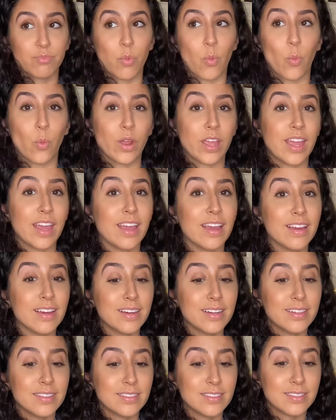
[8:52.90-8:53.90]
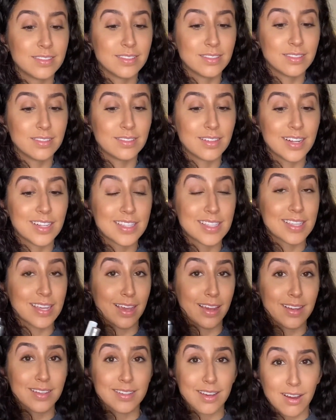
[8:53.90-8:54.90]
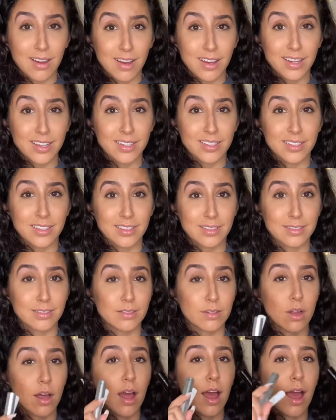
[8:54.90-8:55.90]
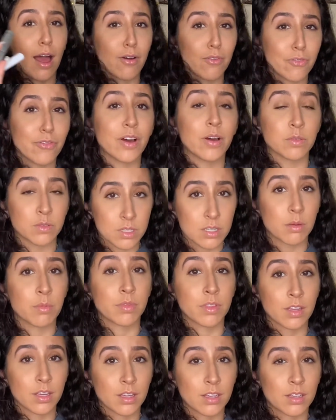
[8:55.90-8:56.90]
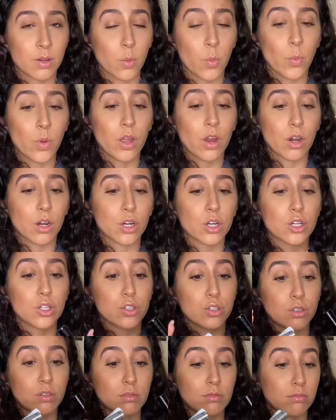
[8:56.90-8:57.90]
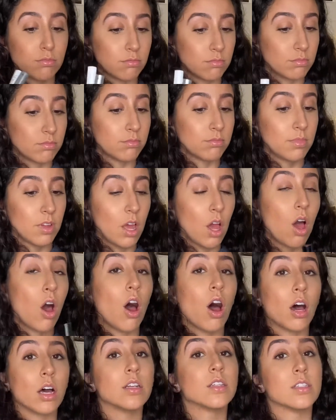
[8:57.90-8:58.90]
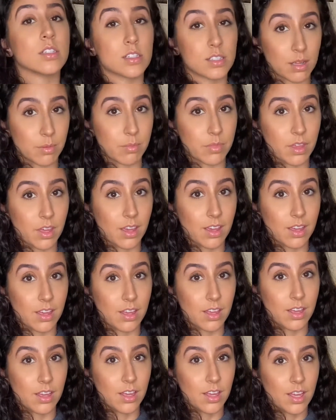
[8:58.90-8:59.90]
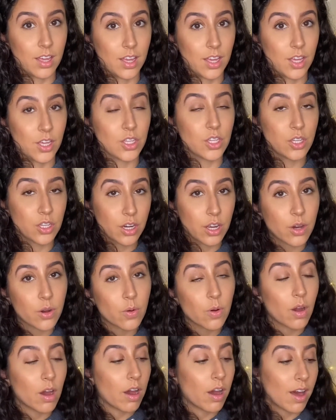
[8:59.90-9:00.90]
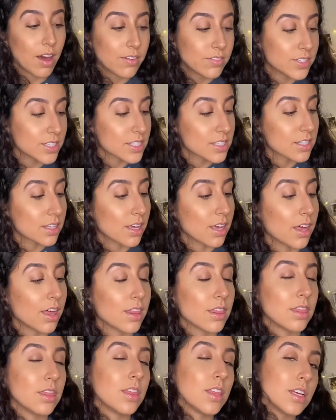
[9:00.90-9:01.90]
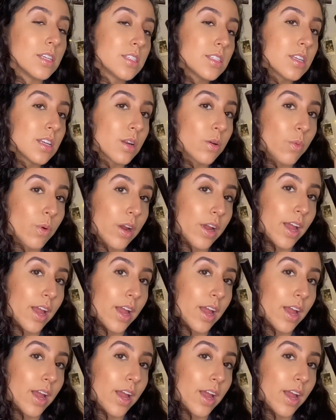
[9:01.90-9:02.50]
we TikTok have found something. We are onto something. You know, obviously this didn't work